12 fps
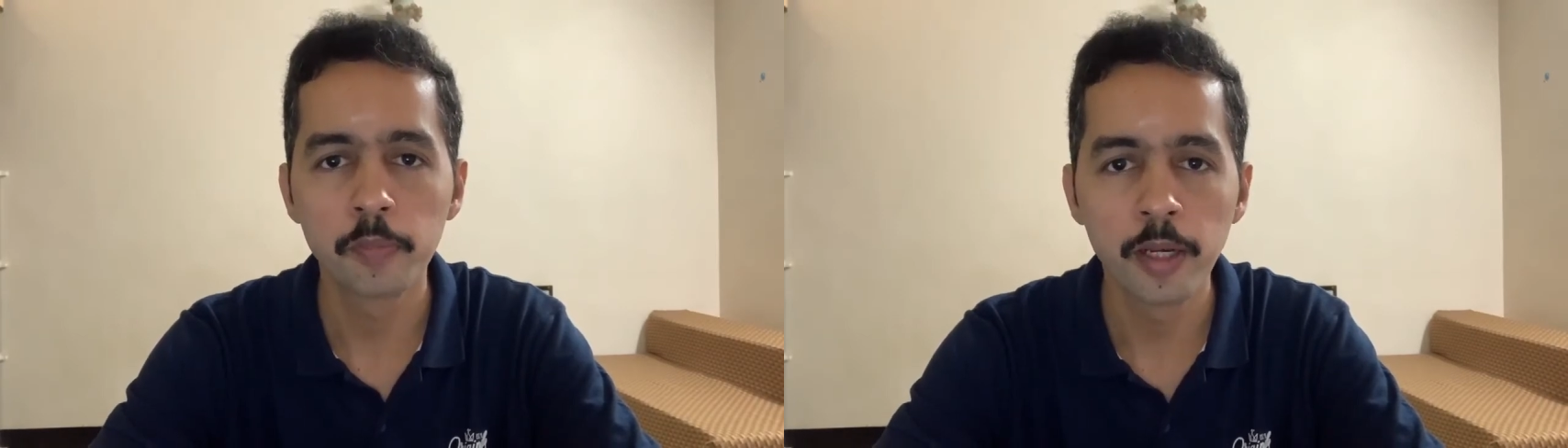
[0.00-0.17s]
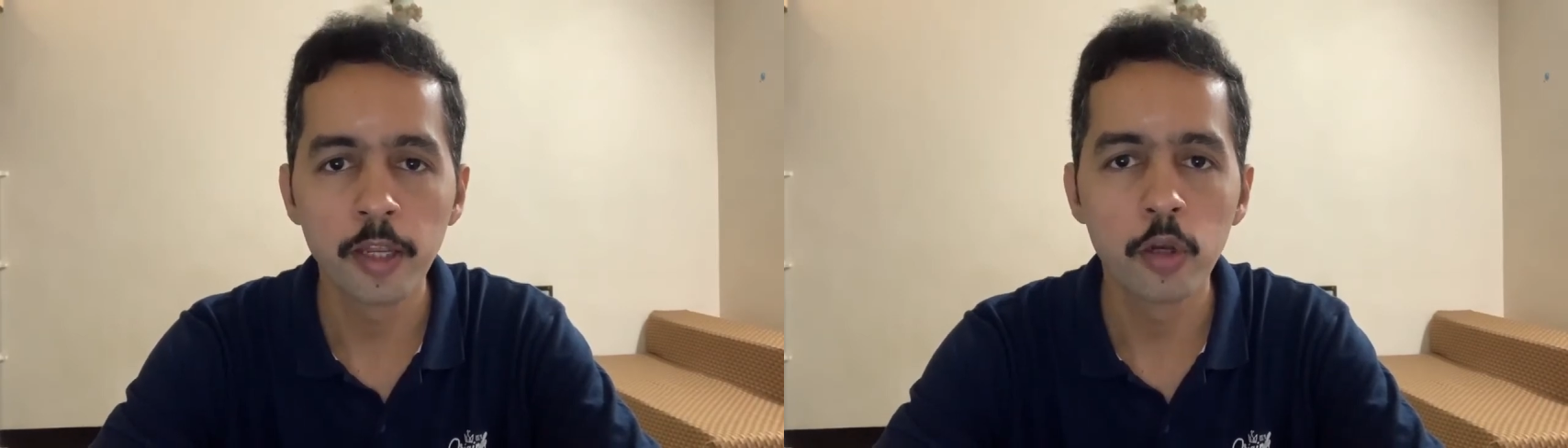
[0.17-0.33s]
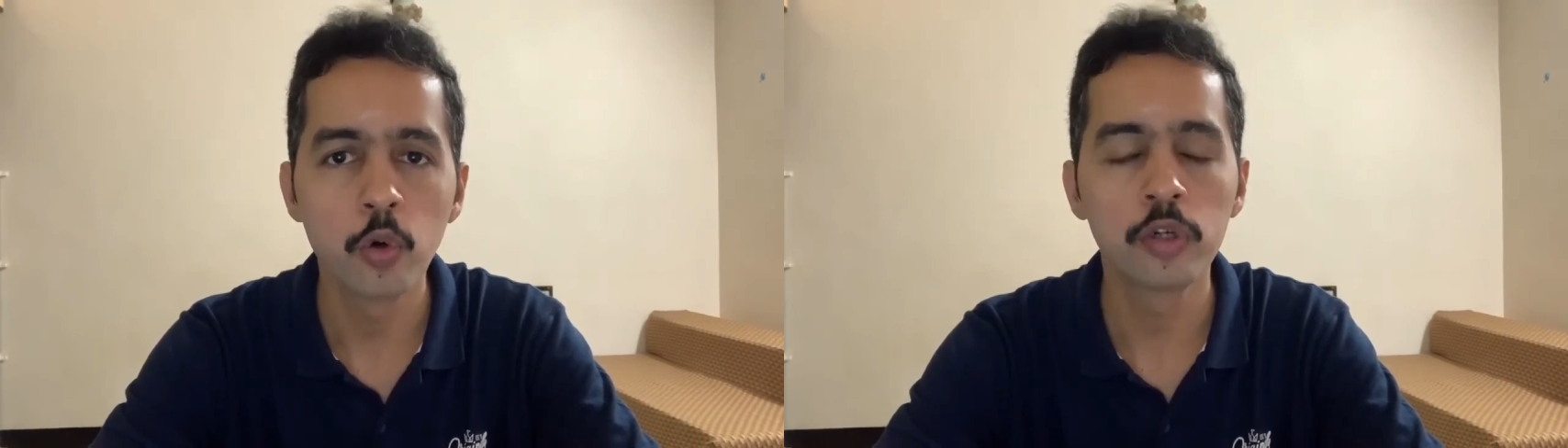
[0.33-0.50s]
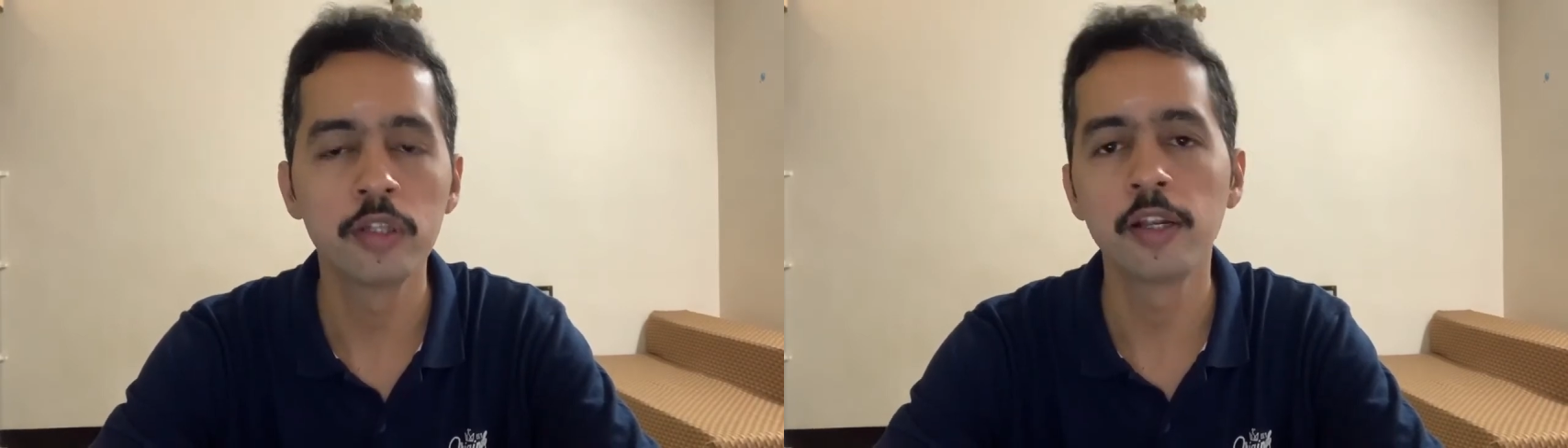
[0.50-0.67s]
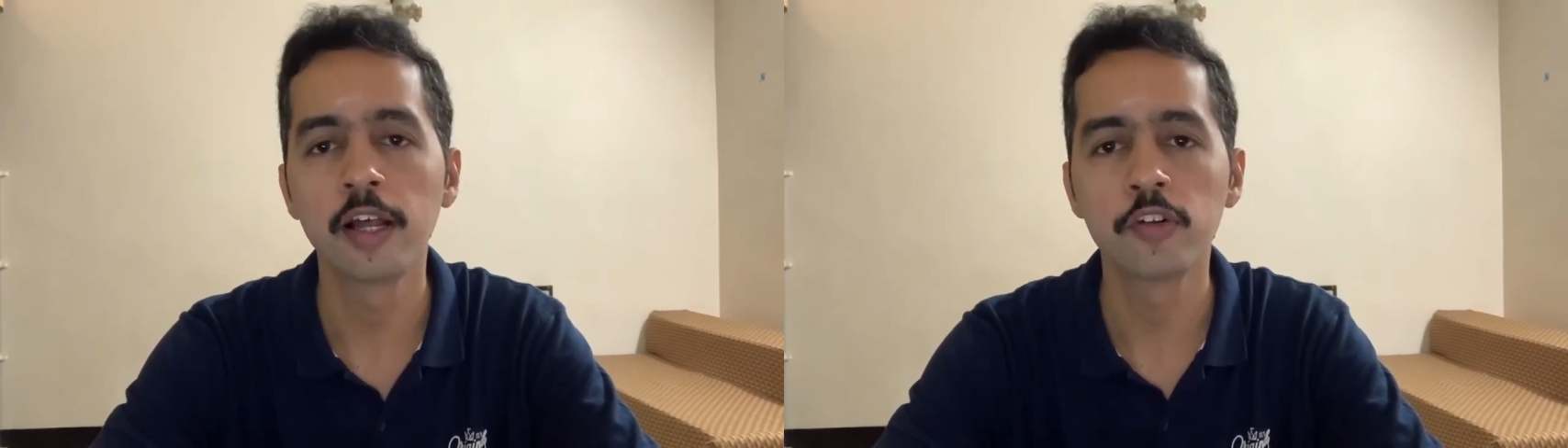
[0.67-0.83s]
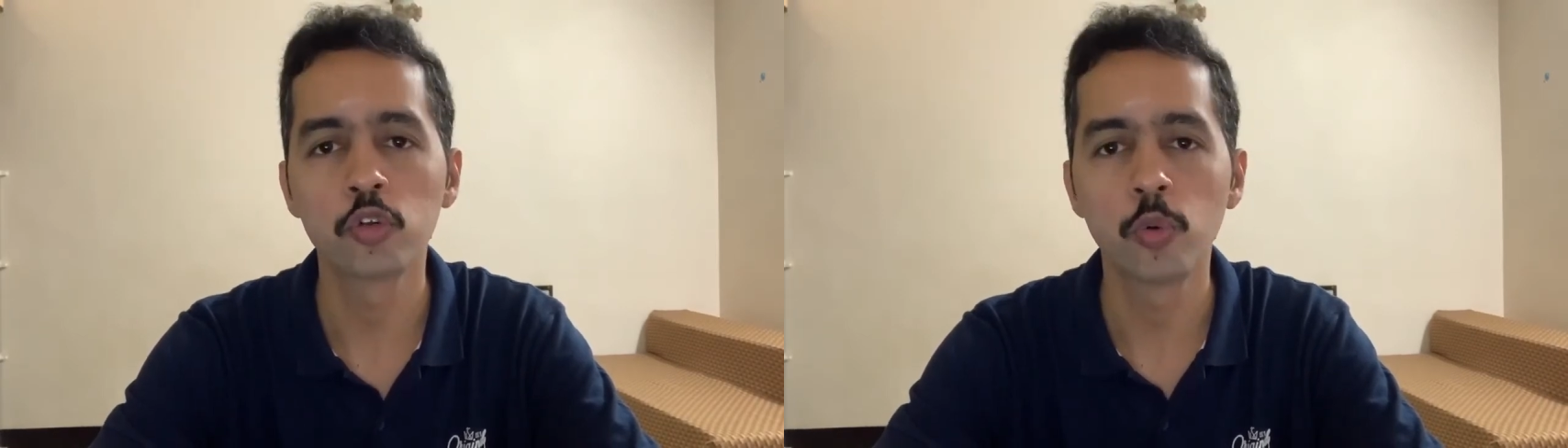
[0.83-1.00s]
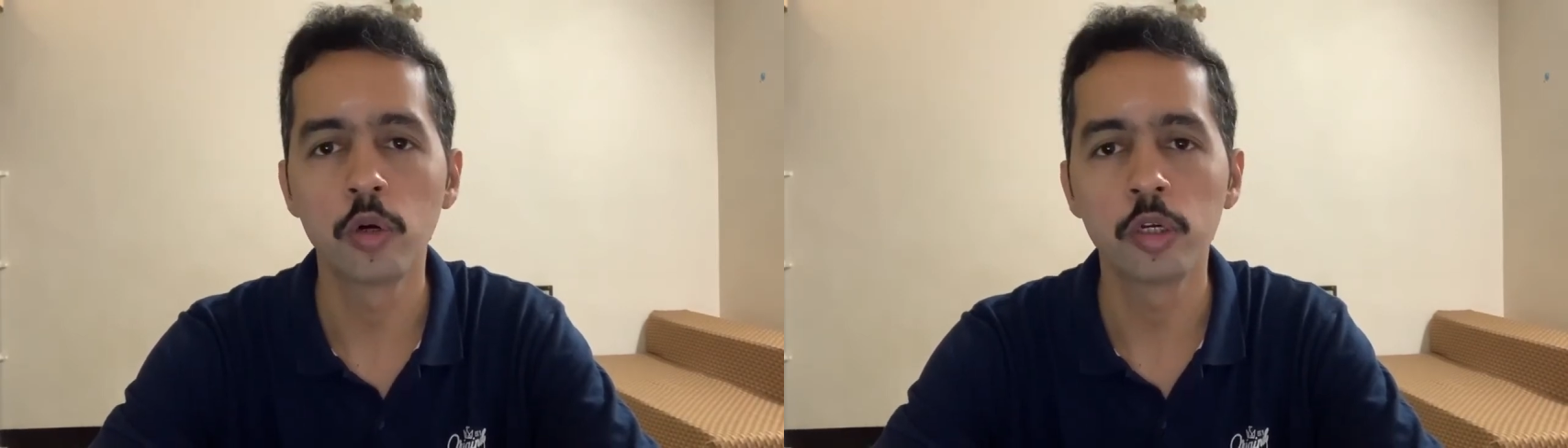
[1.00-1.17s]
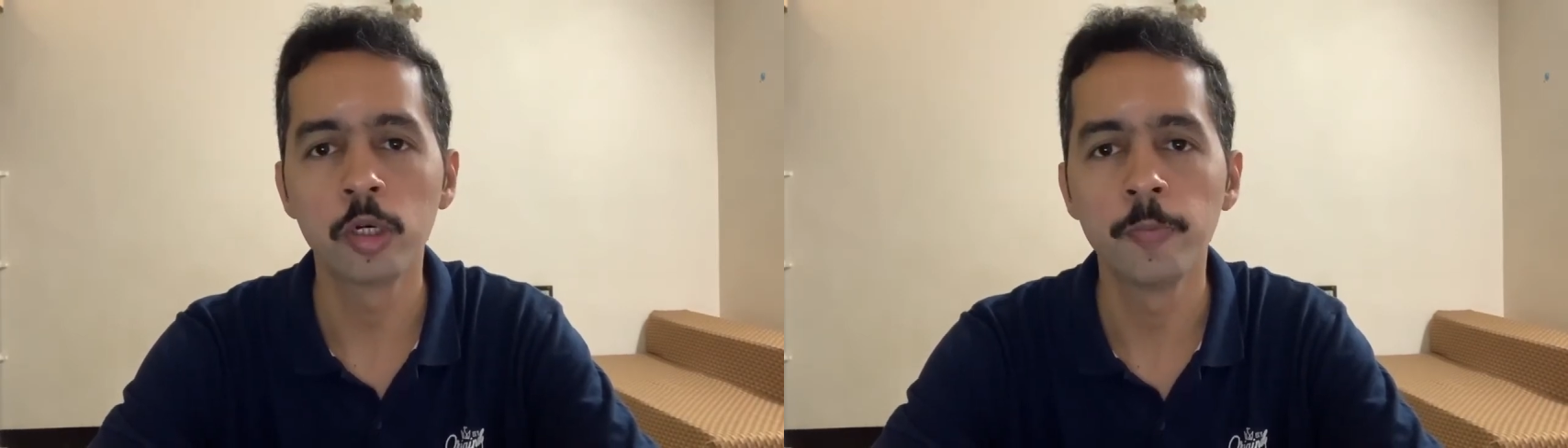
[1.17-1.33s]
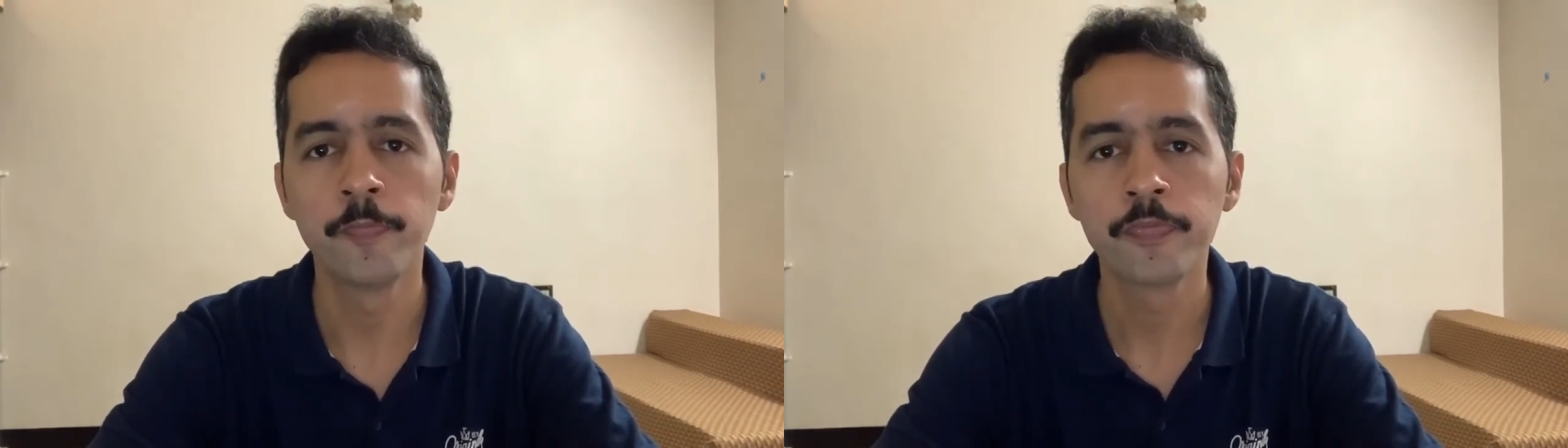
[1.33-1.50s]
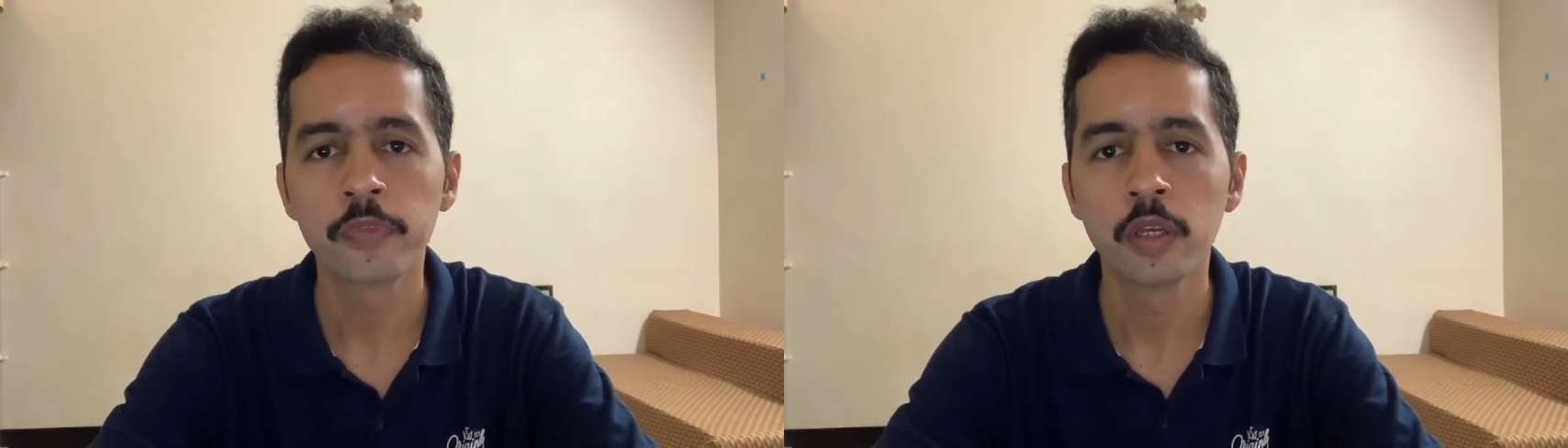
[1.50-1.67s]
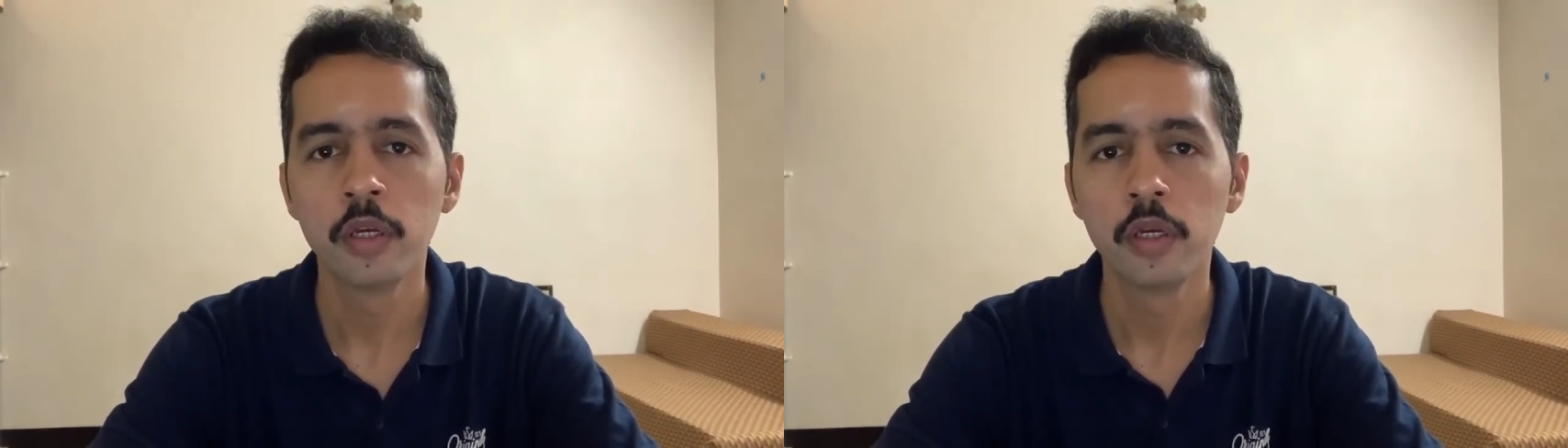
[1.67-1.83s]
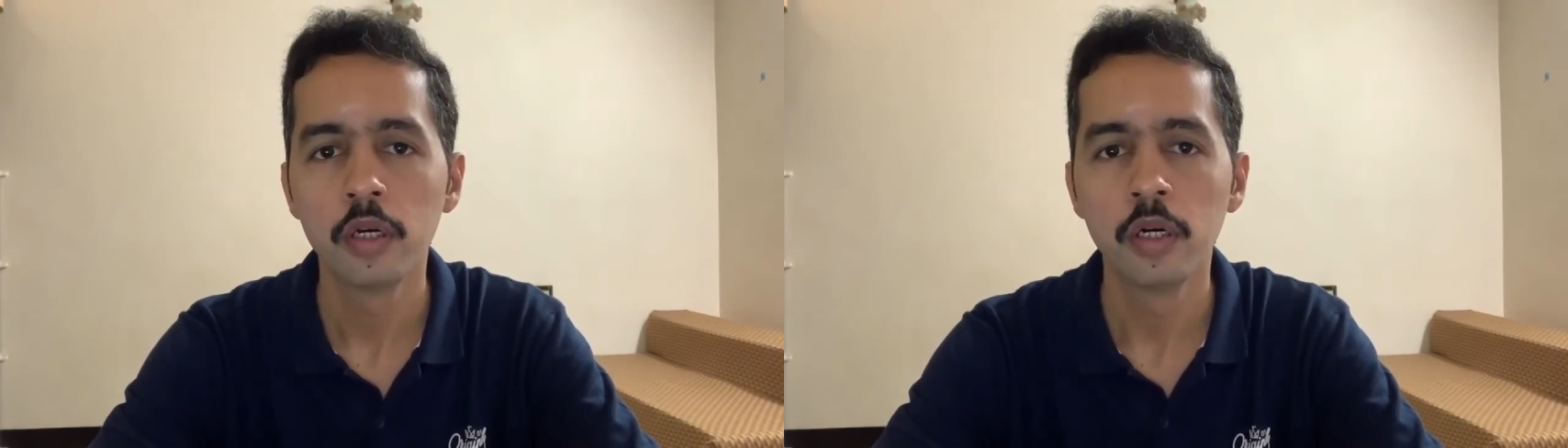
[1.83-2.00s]
play out in the last quarter.
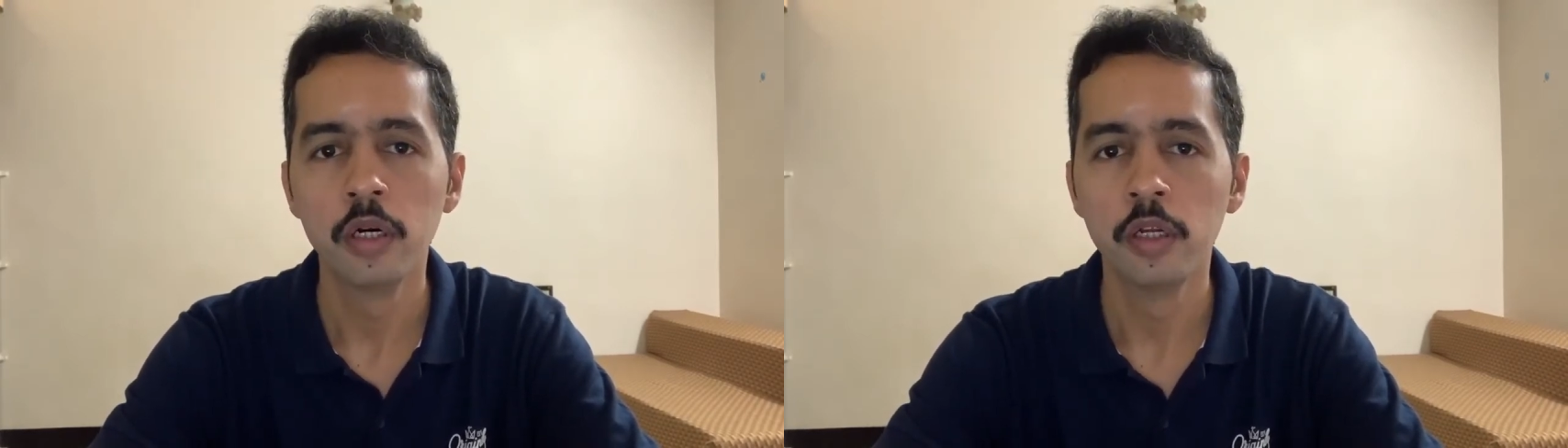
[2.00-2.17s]
There